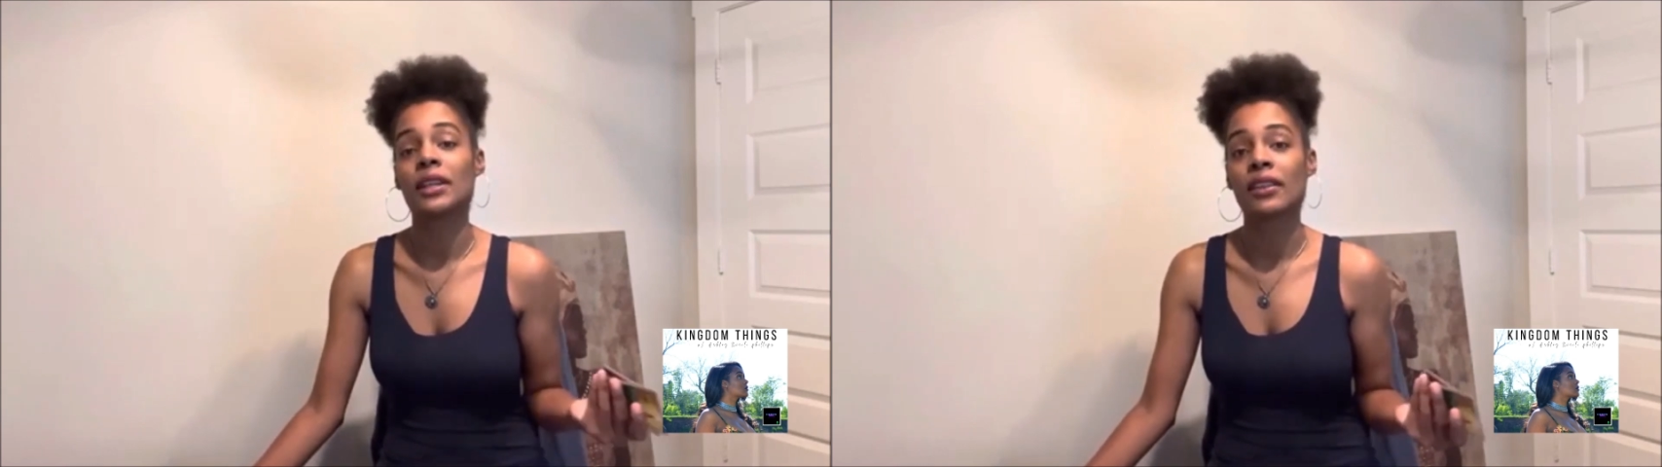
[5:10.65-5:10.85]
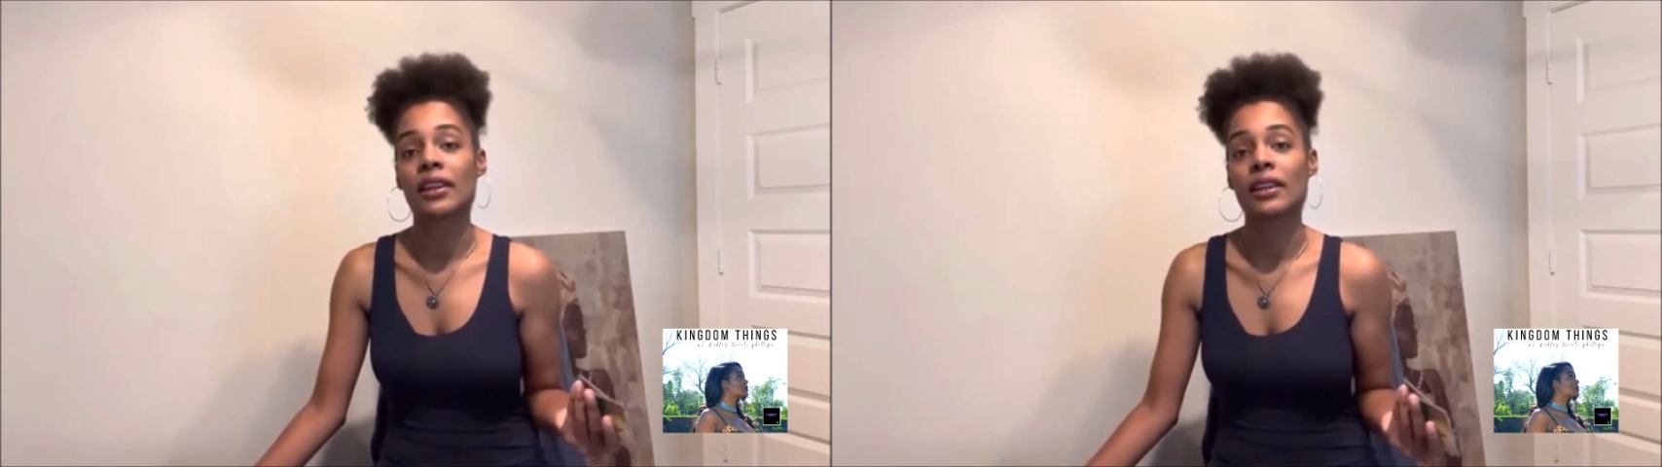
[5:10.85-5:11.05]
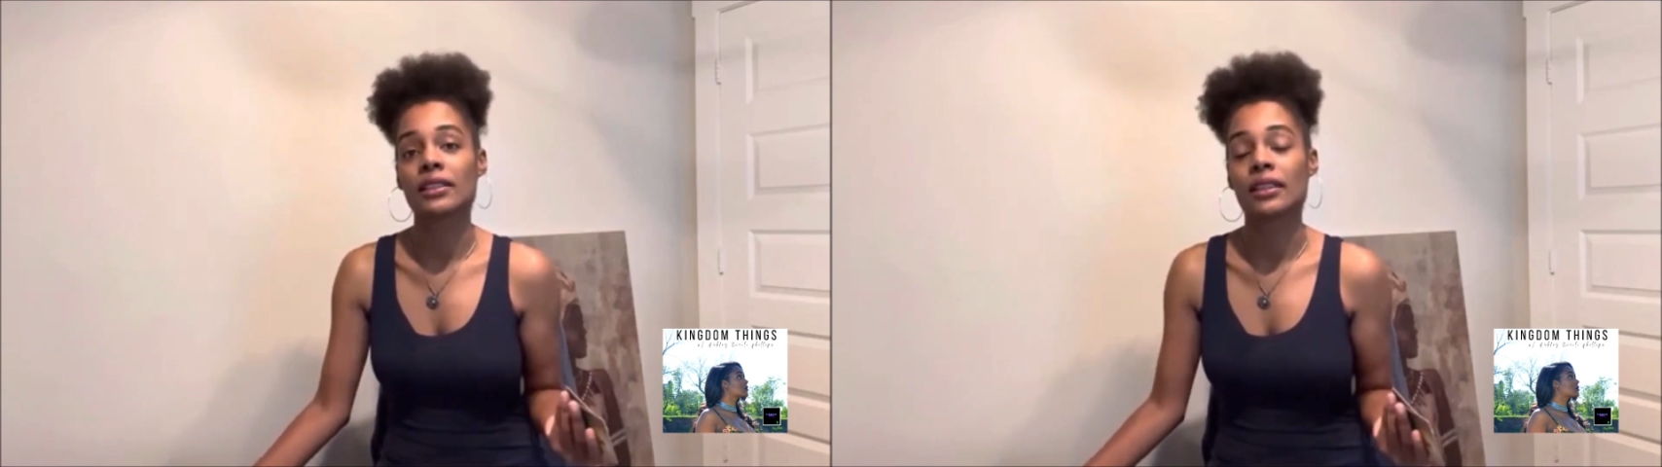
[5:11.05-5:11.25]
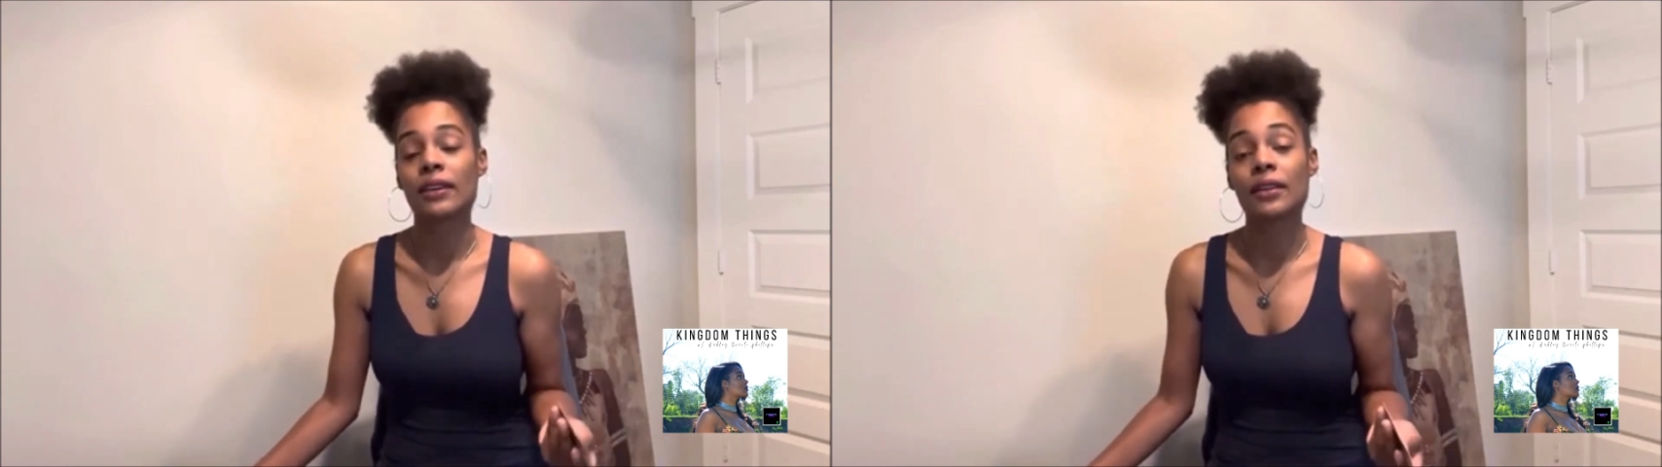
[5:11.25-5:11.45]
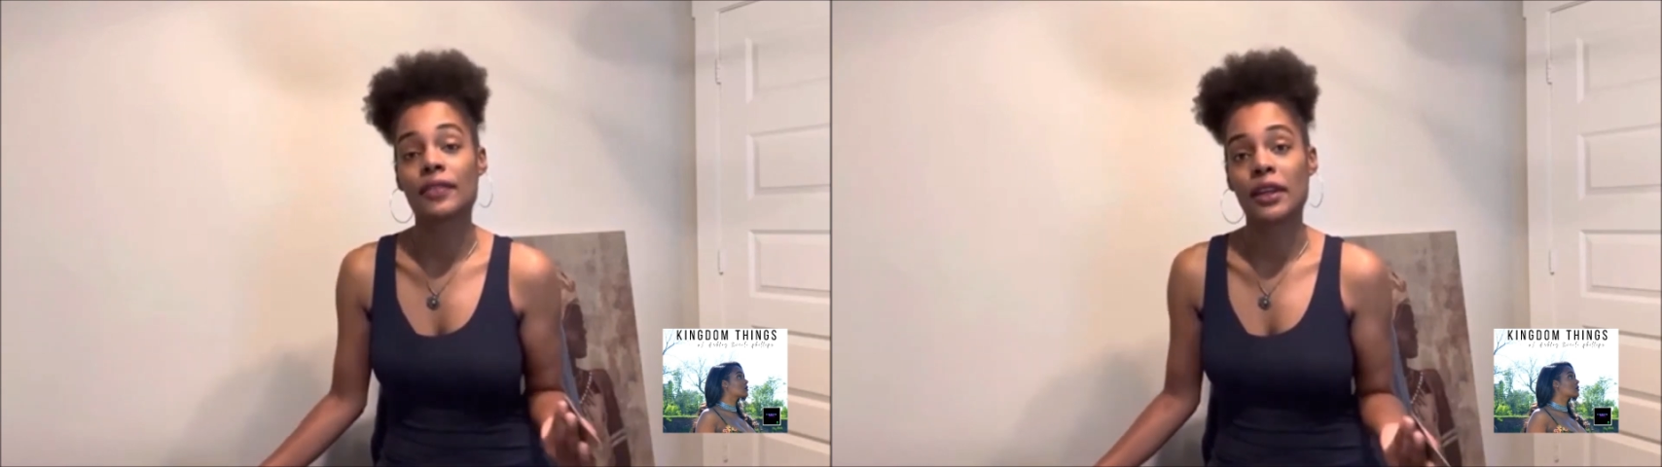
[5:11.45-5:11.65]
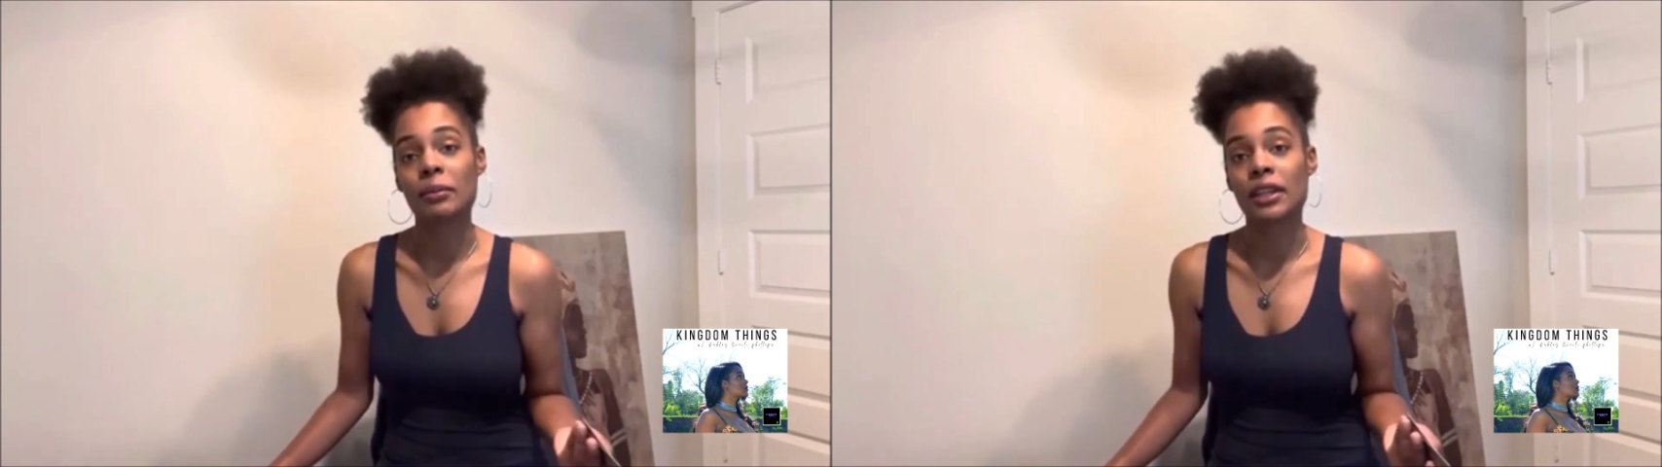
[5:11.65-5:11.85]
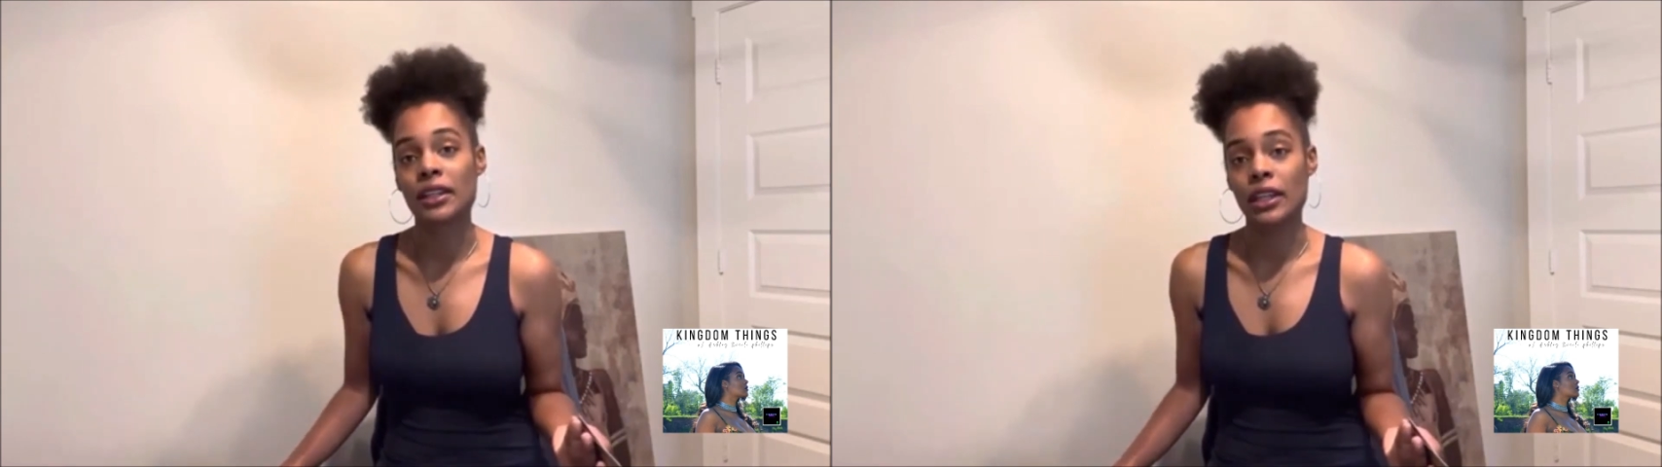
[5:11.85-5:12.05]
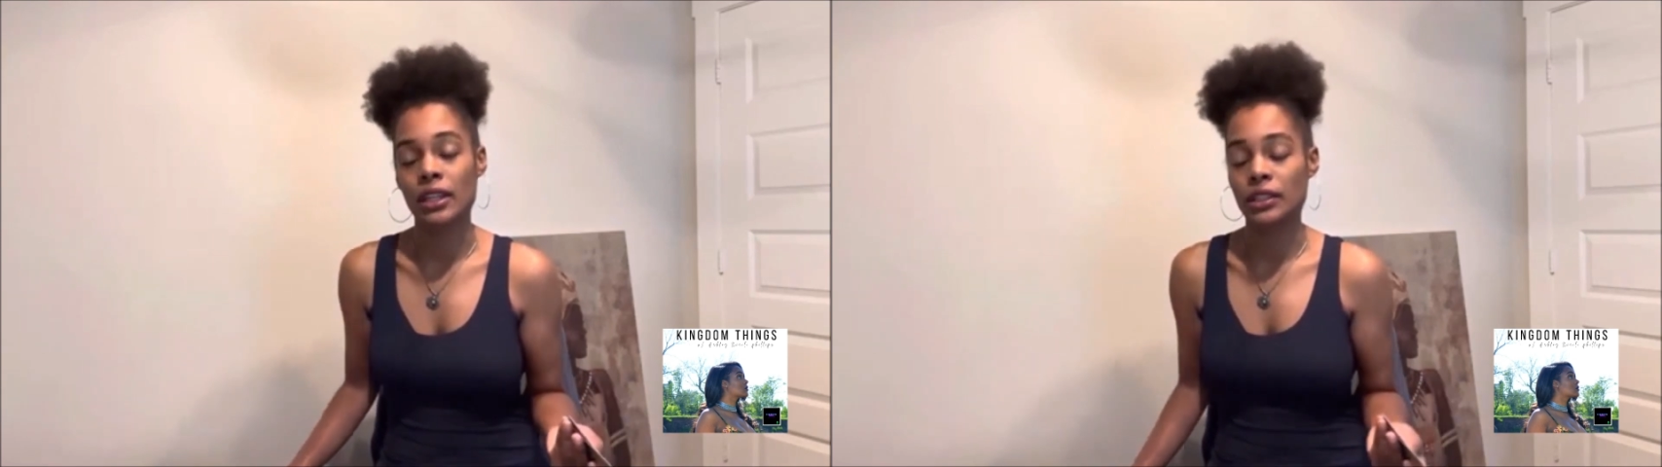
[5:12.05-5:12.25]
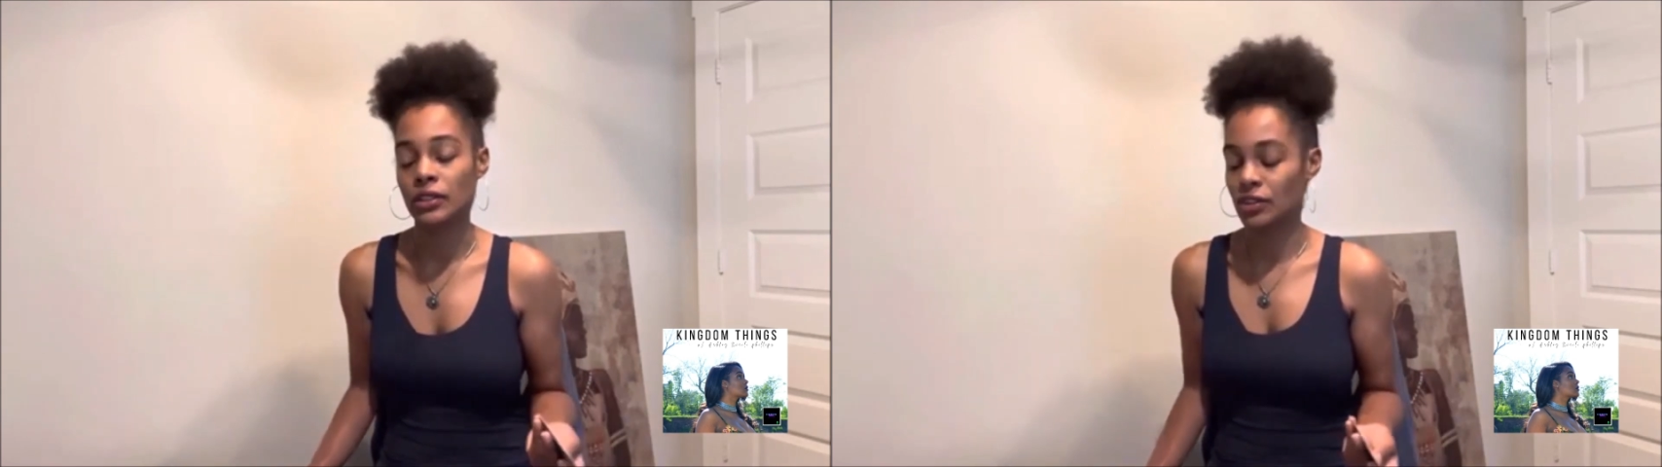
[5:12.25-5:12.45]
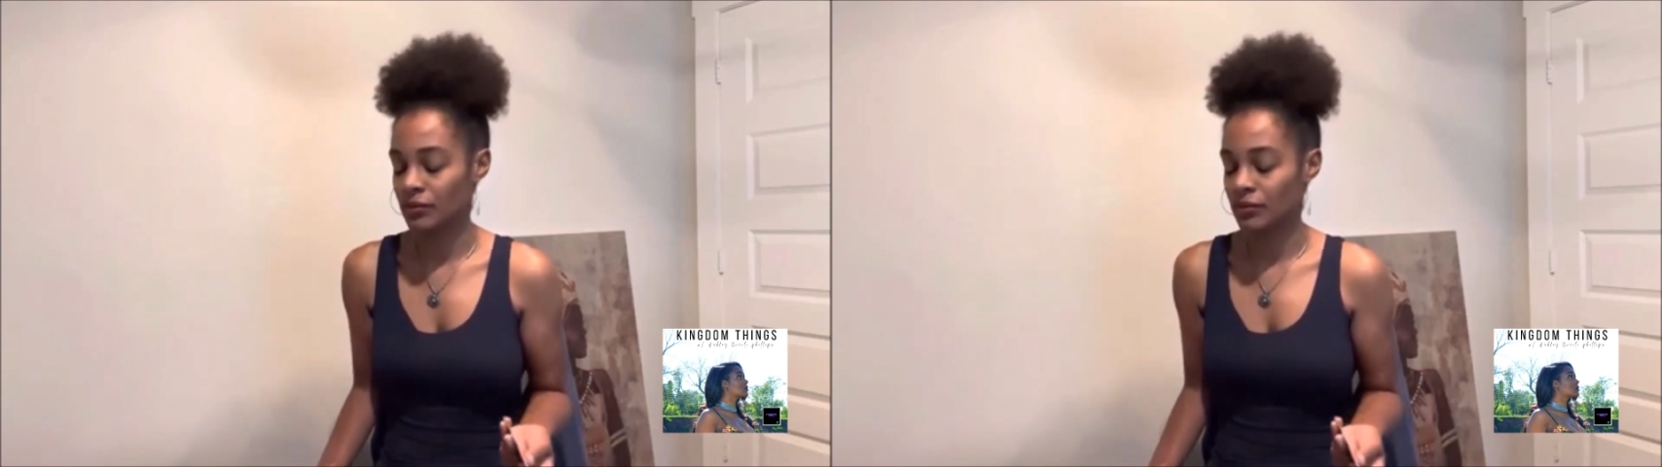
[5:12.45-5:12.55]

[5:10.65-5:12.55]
things of our family lineage.